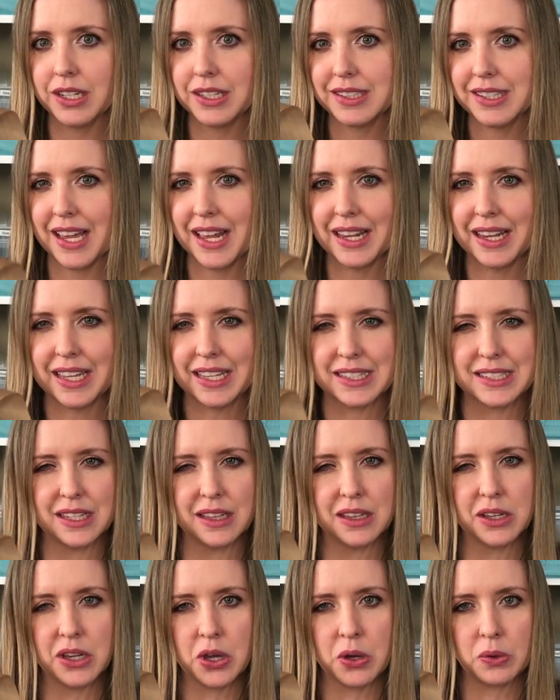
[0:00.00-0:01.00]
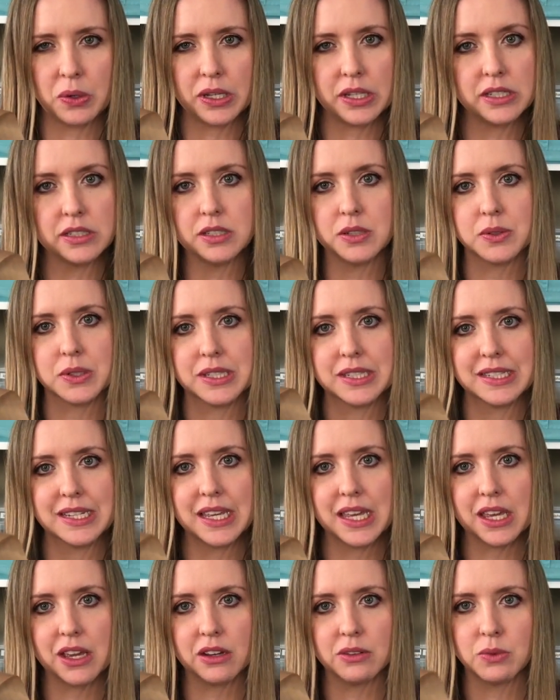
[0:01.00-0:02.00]
It's kind of like silicone-y, so it's
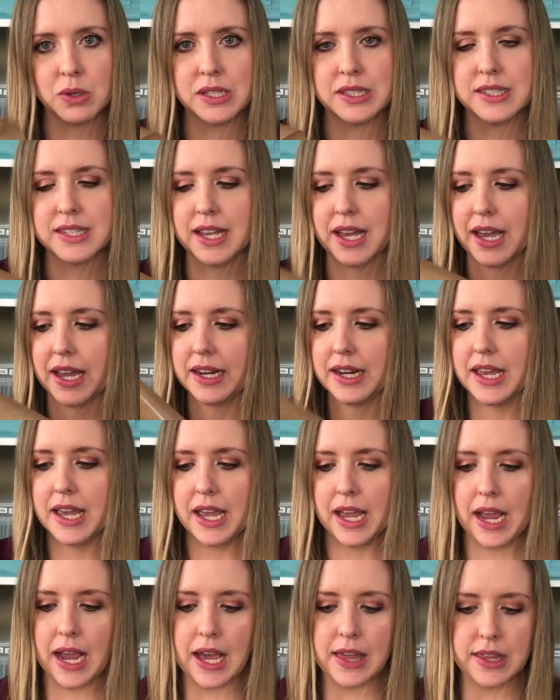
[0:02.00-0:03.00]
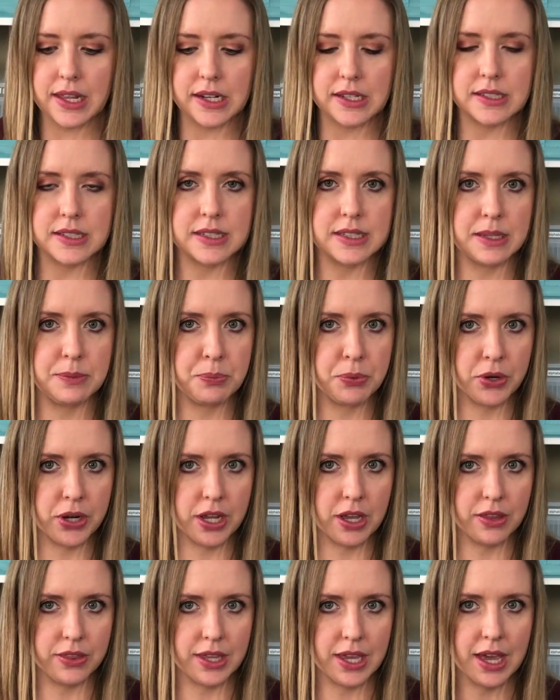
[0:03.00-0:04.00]
sticky on one side and then it's
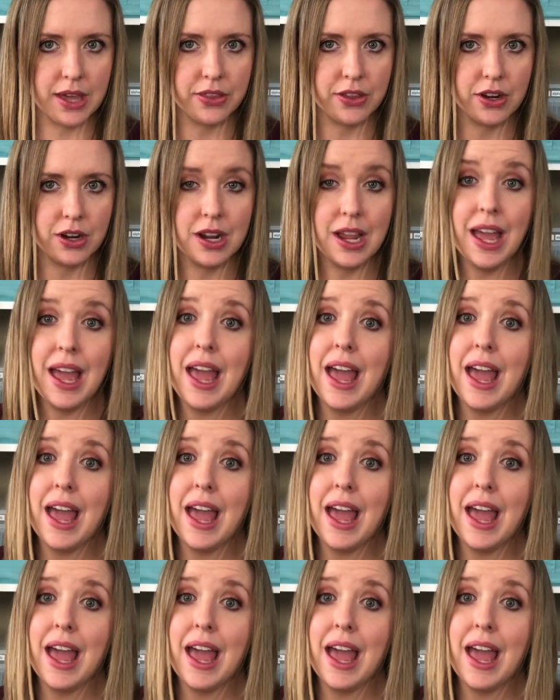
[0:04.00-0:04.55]
slippery on the other.